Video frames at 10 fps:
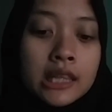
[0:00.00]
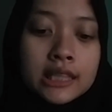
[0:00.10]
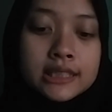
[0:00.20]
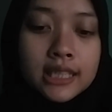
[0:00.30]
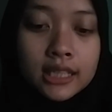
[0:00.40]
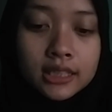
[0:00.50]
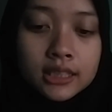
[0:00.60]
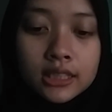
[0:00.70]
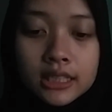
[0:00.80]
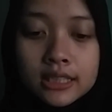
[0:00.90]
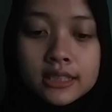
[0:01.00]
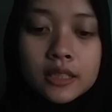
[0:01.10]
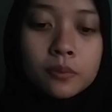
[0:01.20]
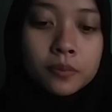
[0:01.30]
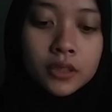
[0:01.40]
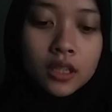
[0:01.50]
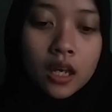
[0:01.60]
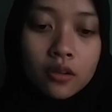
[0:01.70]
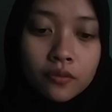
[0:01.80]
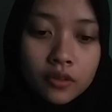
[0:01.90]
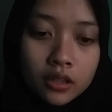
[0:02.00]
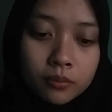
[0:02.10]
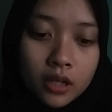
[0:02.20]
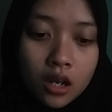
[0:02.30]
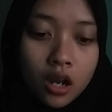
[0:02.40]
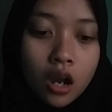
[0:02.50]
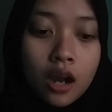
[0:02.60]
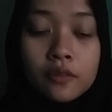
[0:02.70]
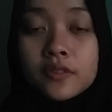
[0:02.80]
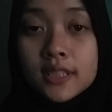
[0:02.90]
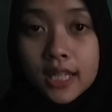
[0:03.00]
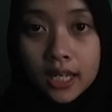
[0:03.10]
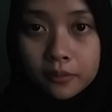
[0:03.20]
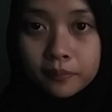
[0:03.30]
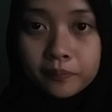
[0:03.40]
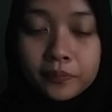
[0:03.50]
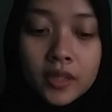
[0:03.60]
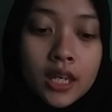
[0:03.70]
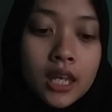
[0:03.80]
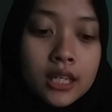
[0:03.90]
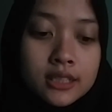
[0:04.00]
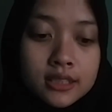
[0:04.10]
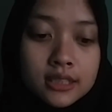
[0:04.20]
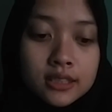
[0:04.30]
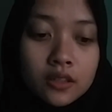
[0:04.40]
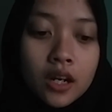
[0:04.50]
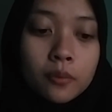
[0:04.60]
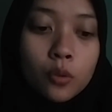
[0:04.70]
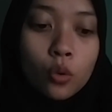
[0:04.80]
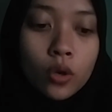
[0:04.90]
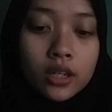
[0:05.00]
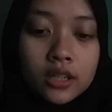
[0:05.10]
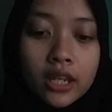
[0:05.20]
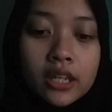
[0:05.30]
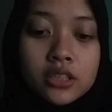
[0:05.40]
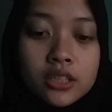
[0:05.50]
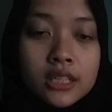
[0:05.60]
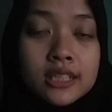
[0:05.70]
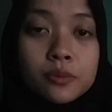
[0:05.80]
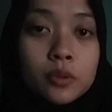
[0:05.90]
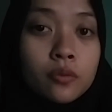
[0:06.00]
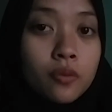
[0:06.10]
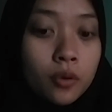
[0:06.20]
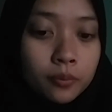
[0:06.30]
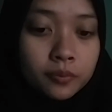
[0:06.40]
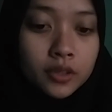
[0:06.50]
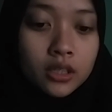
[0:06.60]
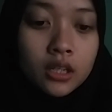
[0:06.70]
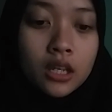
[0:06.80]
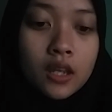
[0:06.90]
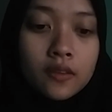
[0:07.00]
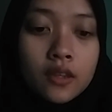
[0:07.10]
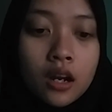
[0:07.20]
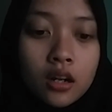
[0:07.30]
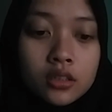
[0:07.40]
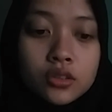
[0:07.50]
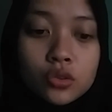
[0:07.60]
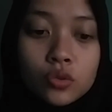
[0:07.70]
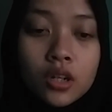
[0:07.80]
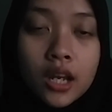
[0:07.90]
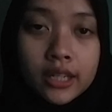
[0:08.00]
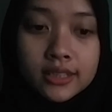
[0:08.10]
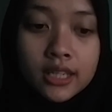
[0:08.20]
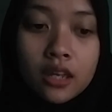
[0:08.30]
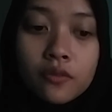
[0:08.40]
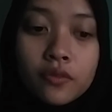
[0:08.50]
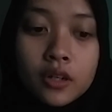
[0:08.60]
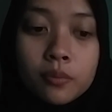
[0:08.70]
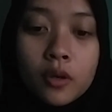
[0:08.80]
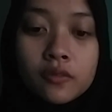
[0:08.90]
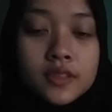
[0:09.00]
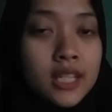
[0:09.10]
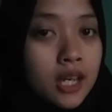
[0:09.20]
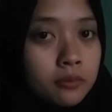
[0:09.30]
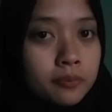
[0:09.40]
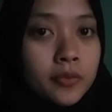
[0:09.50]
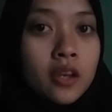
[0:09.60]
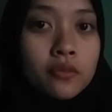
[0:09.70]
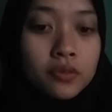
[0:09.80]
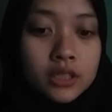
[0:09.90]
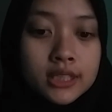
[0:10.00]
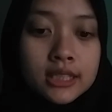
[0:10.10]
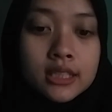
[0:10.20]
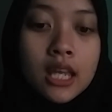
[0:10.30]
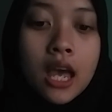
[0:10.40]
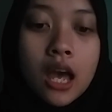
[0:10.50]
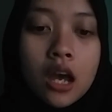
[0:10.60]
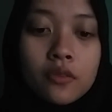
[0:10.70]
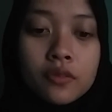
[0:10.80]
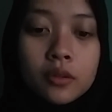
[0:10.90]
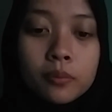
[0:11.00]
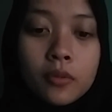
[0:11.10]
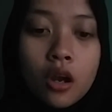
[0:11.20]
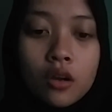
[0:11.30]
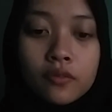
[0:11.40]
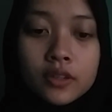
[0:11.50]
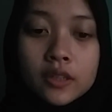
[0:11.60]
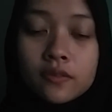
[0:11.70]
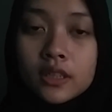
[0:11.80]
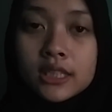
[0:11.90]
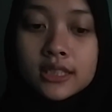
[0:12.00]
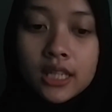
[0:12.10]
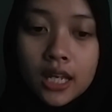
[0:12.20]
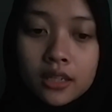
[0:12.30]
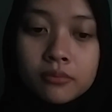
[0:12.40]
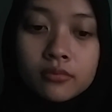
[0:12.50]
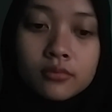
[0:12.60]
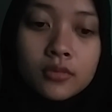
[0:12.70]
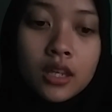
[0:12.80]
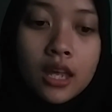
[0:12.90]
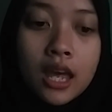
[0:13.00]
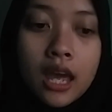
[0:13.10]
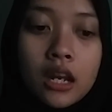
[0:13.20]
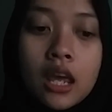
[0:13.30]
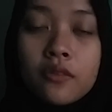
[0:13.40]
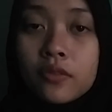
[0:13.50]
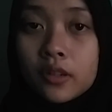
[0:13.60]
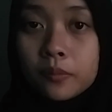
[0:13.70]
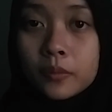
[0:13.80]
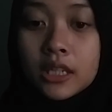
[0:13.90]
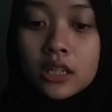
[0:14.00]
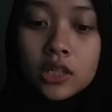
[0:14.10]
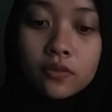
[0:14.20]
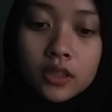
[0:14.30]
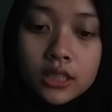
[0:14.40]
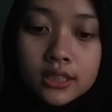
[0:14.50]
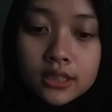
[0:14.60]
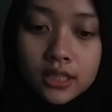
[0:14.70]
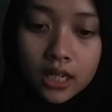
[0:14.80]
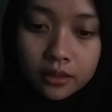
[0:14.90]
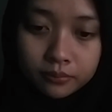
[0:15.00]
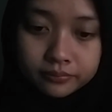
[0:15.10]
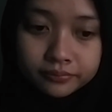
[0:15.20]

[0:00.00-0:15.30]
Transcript: The second is simple adverb of time. It describes when an action is performed. There are two kinds of adverb of time. First is adverb of definite time and adverb indefinite time.